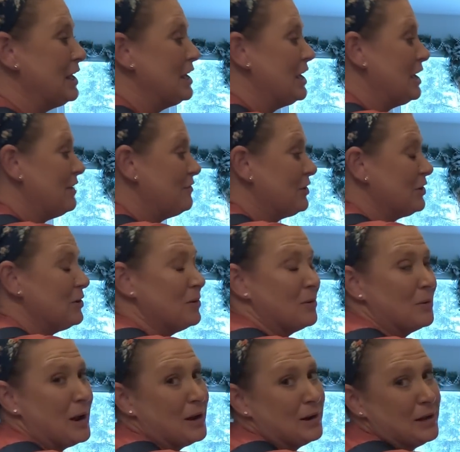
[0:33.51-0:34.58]
If you're new
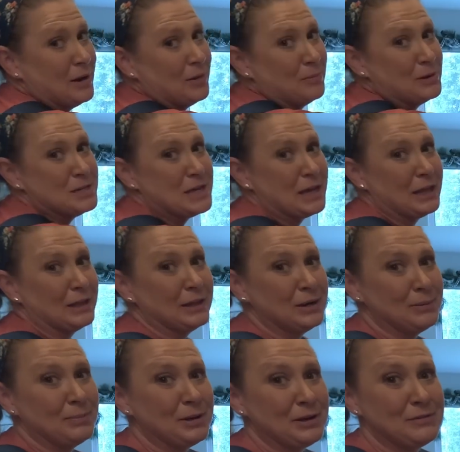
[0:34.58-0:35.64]
around here, we take a
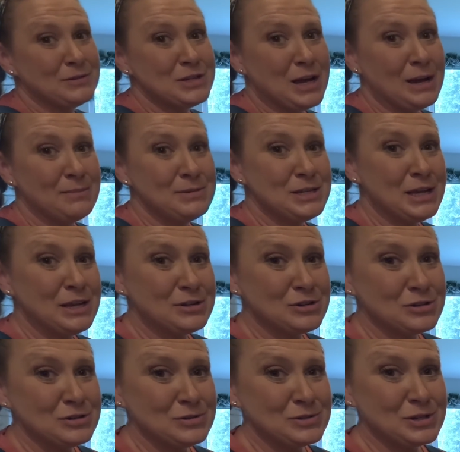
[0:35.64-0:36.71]
little bit of time to
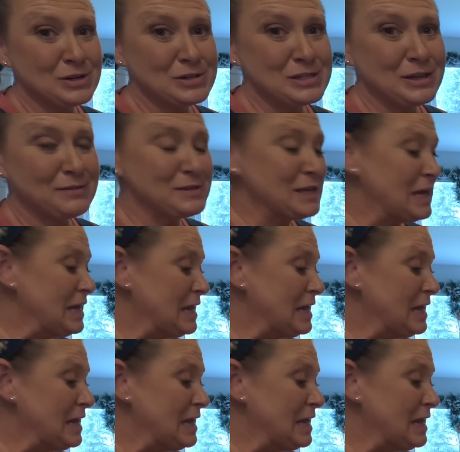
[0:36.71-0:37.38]
introduce ourselves